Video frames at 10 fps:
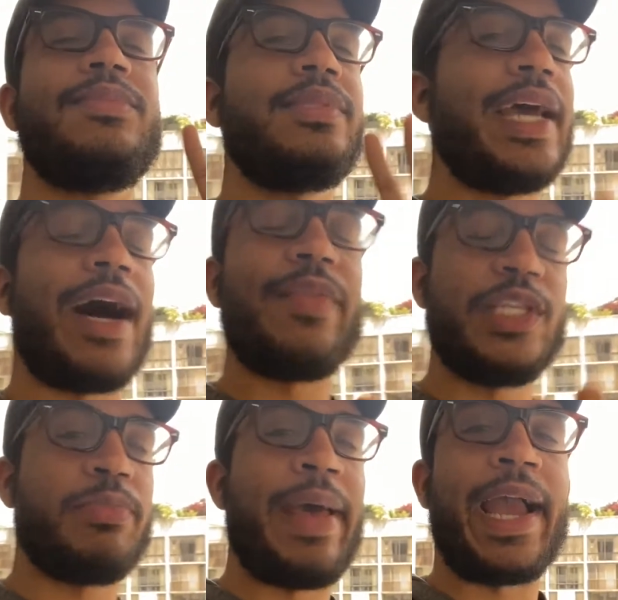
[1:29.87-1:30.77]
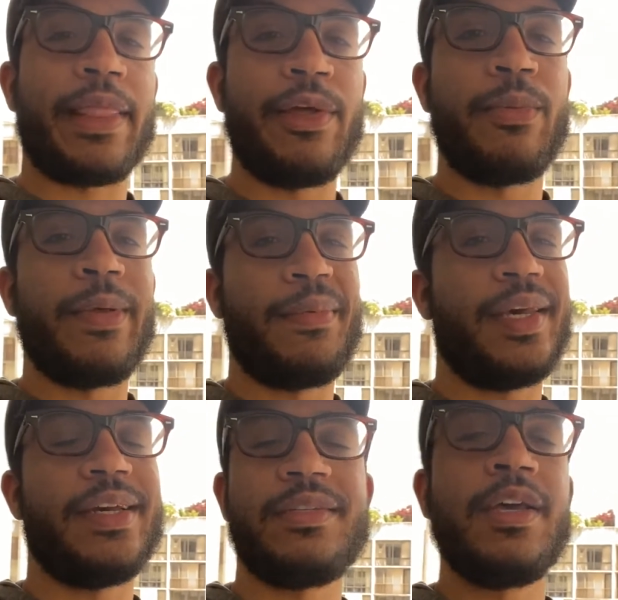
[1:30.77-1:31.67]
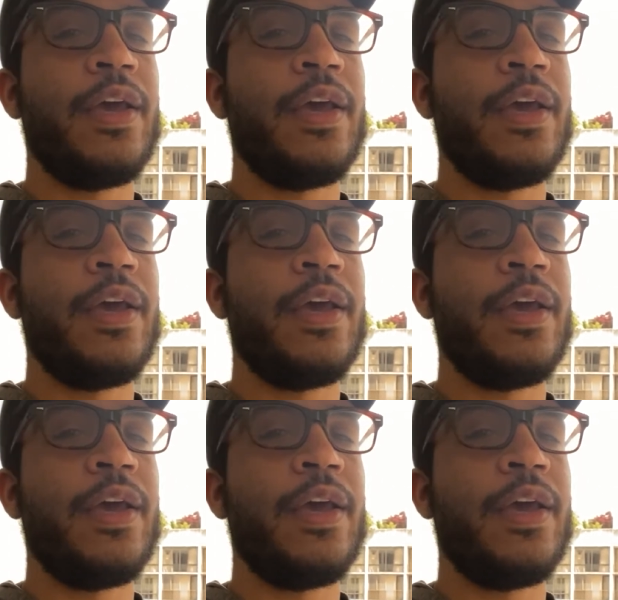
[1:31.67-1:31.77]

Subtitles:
dial this back a little bit because